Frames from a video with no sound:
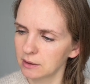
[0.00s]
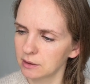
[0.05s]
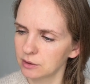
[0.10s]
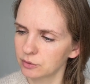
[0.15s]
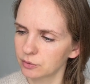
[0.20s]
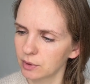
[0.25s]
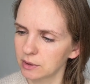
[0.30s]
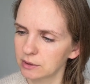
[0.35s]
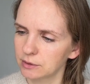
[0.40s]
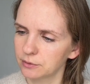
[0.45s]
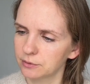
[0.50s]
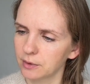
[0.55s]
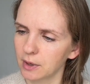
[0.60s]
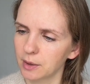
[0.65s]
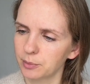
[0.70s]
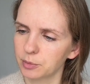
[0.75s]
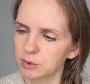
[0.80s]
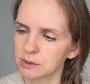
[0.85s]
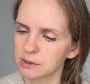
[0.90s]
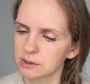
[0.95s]
and
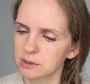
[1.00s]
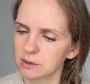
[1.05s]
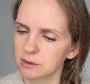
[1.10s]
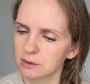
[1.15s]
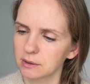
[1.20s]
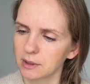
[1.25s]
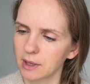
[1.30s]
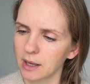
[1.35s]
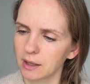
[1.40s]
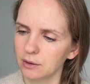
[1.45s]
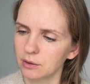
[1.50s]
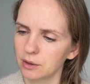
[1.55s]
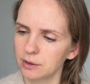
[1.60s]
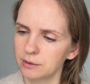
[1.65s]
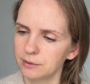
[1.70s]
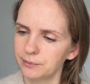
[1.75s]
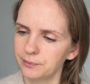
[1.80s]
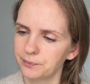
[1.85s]
25% nylon.